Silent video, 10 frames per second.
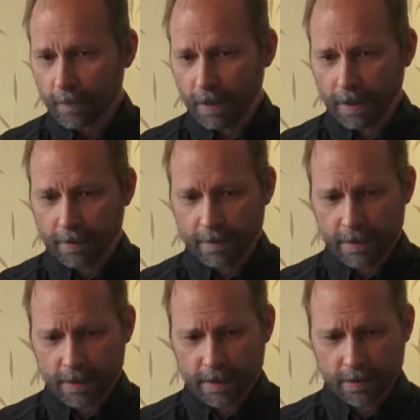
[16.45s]
And
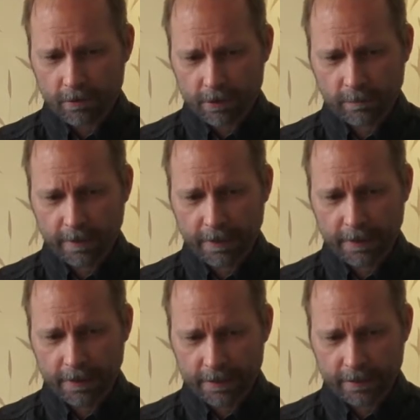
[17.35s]
this is going to be
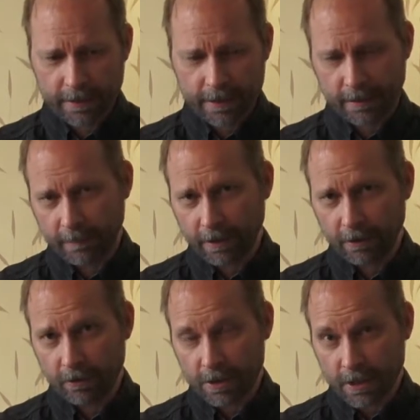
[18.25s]
interesting
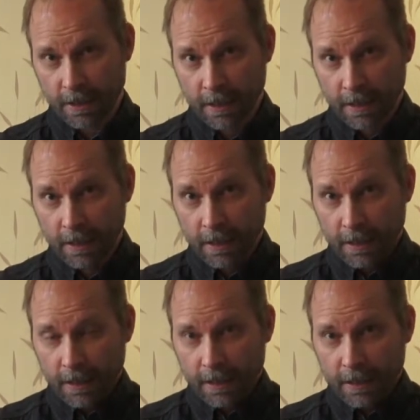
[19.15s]
because
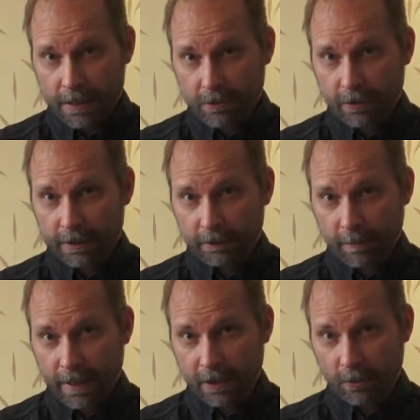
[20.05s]
it's going to
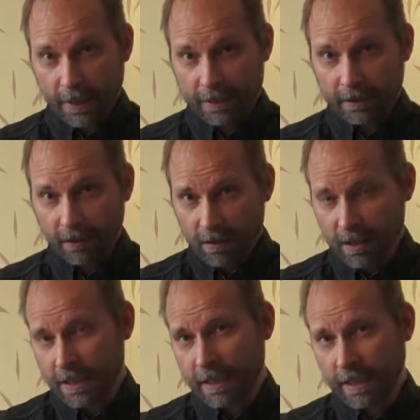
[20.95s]
be quite
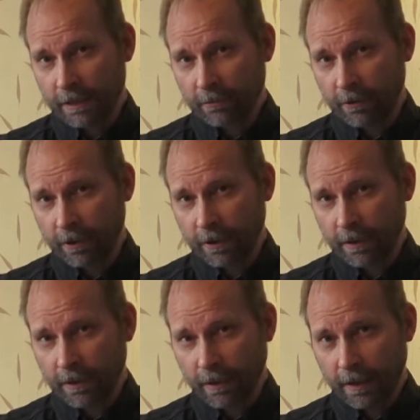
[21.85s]
large network.
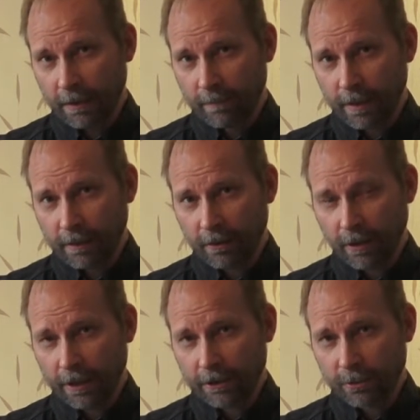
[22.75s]
I'm
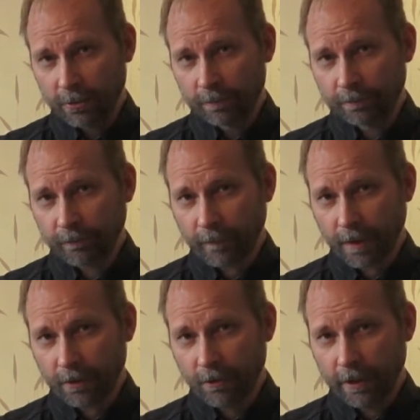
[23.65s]
going to
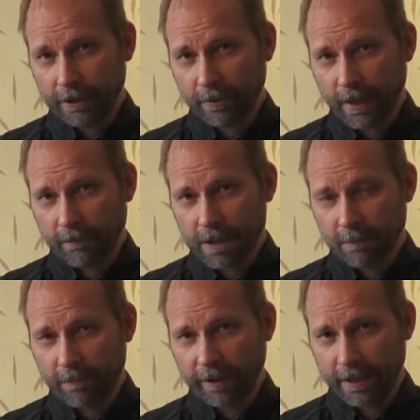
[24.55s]
have
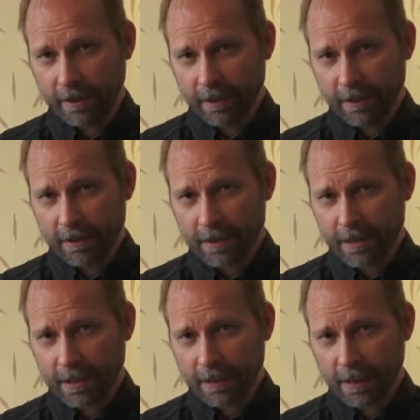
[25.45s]
some
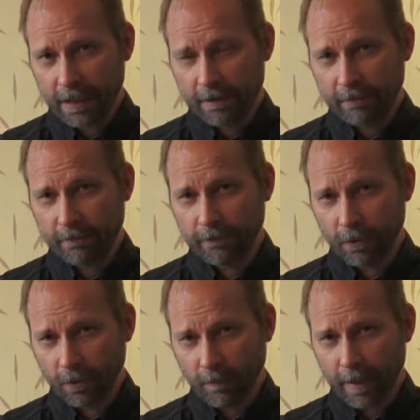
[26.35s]
redundancy and
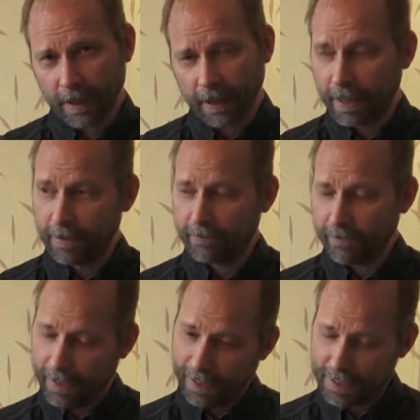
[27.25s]
fallback and
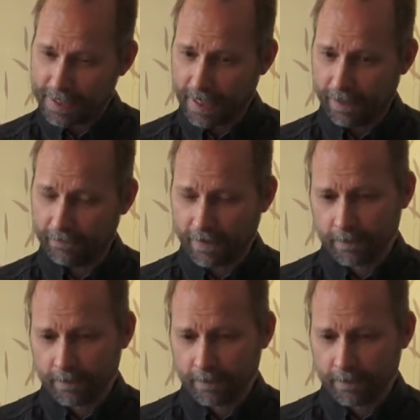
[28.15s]
fail-safe